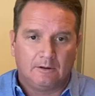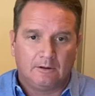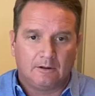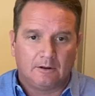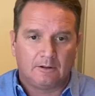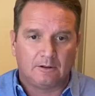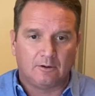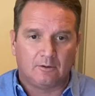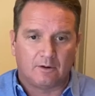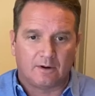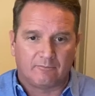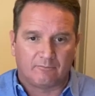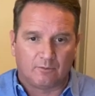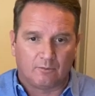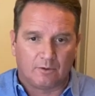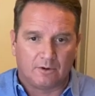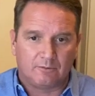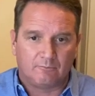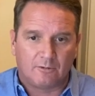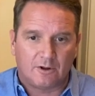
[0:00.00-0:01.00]
Hello
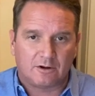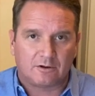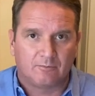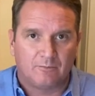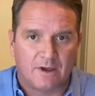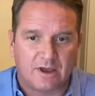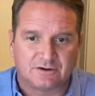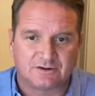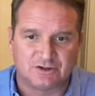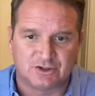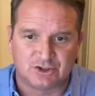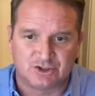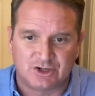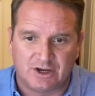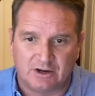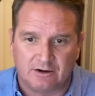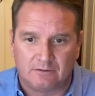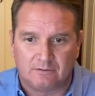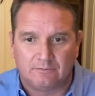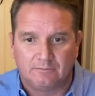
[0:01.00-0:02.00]
everyone, welcome back to the
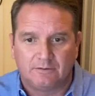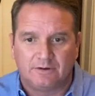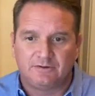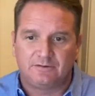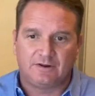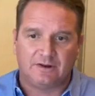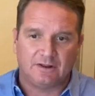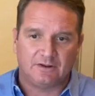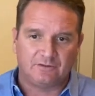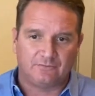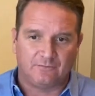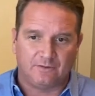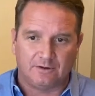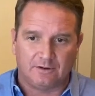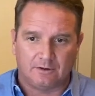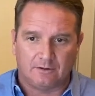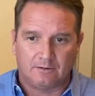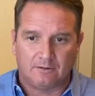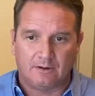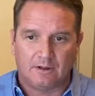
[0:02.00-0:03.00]
channel. In today's
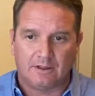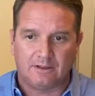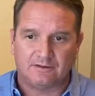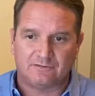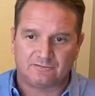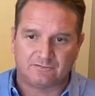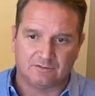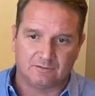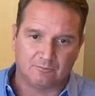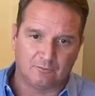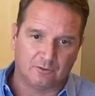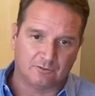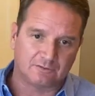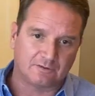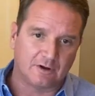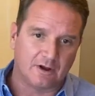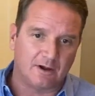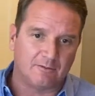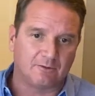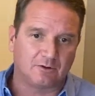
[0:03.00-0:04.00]
video, I'll answer the most
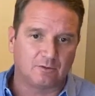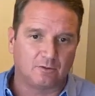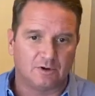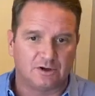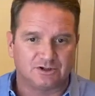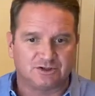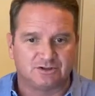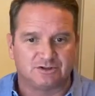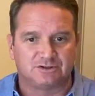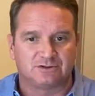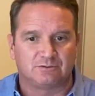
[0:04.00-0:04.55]
common questions